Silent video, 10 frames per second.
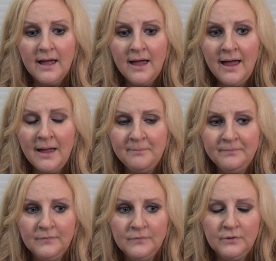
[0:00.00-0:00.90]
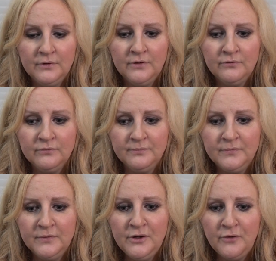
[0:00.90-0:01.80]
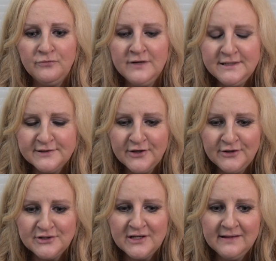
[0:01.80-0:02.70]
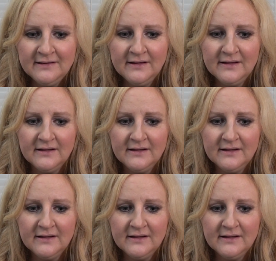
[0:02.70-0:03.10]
you know, researching